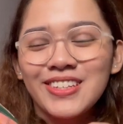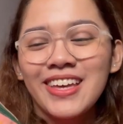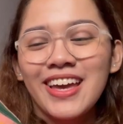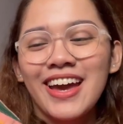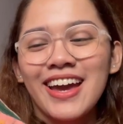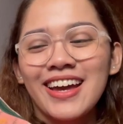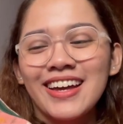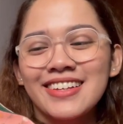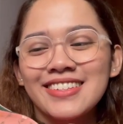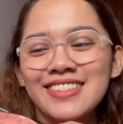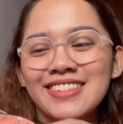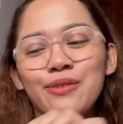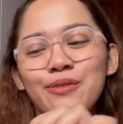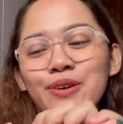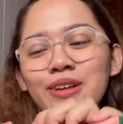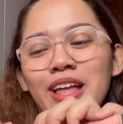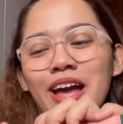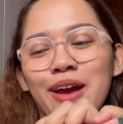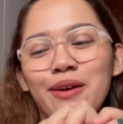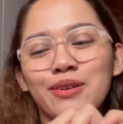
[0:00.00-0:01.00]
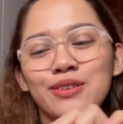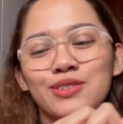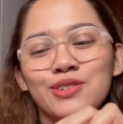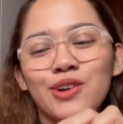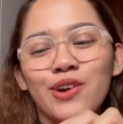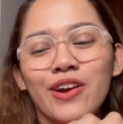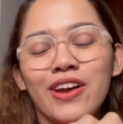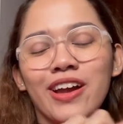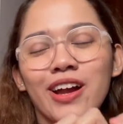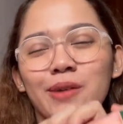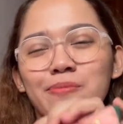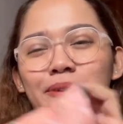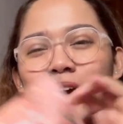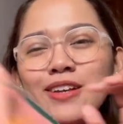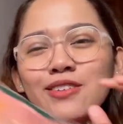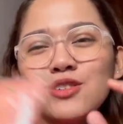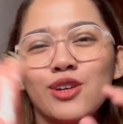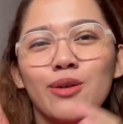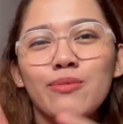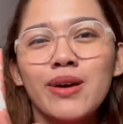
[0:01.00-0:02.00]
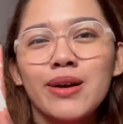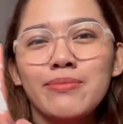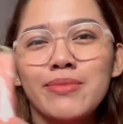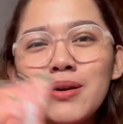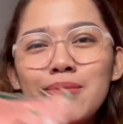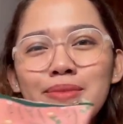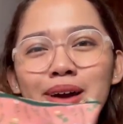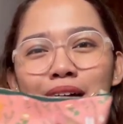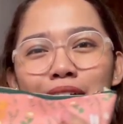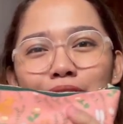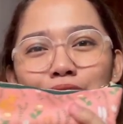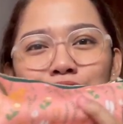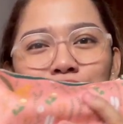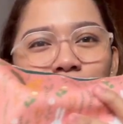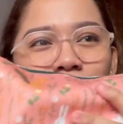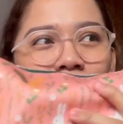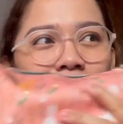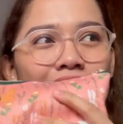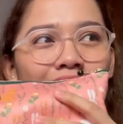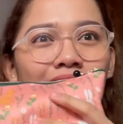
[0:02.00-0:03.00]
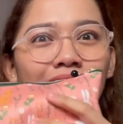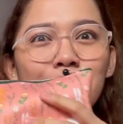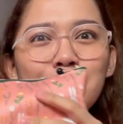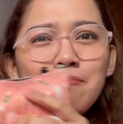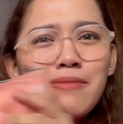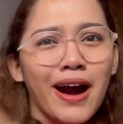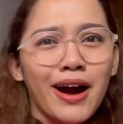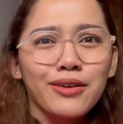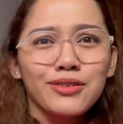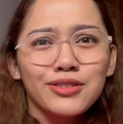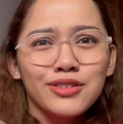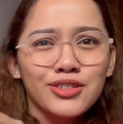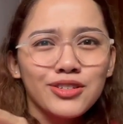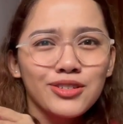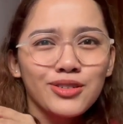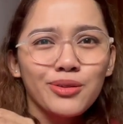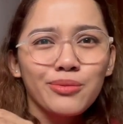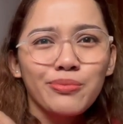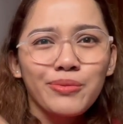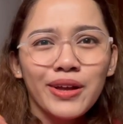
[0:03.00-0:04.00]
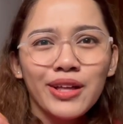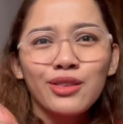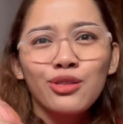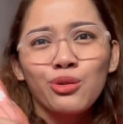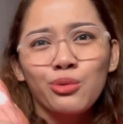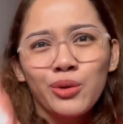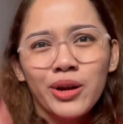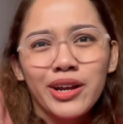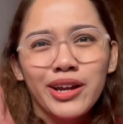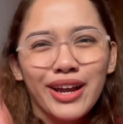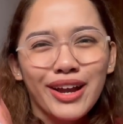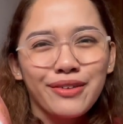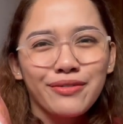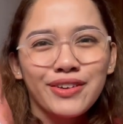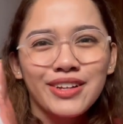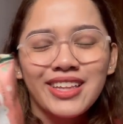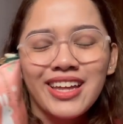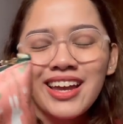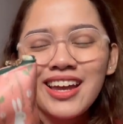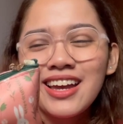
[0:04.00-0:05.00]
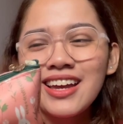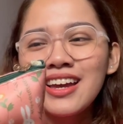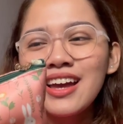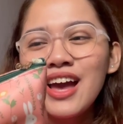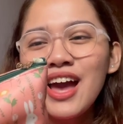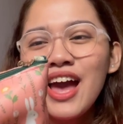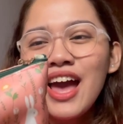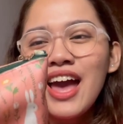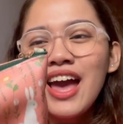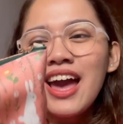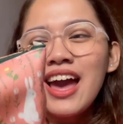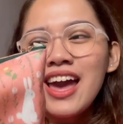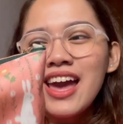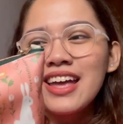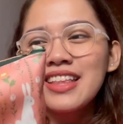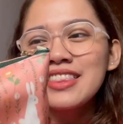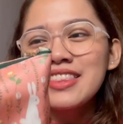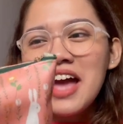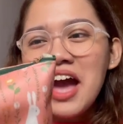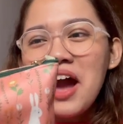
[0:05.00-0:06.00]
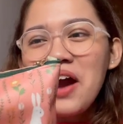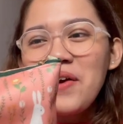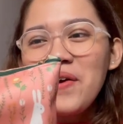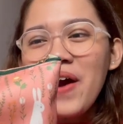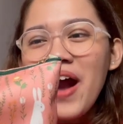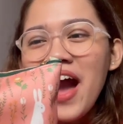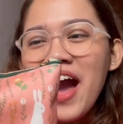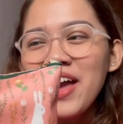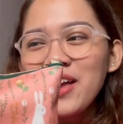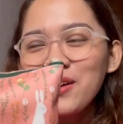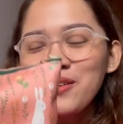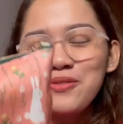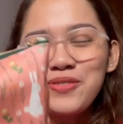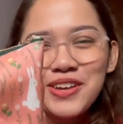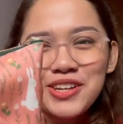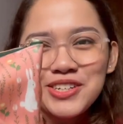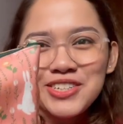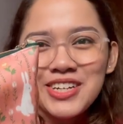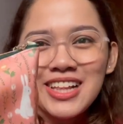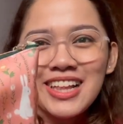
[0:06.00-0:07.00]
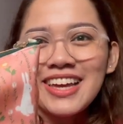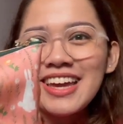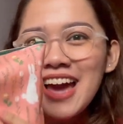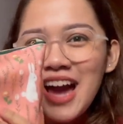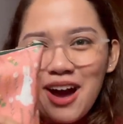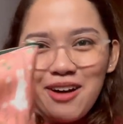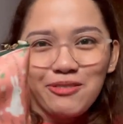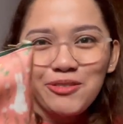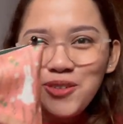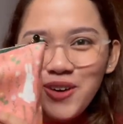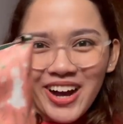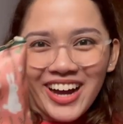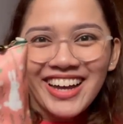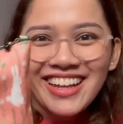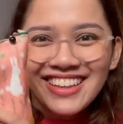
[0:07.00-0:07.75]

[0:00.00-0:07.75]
Yes, when I was growing up, I saw my mom have like a pouch to bring to work every day, and now I officially have one.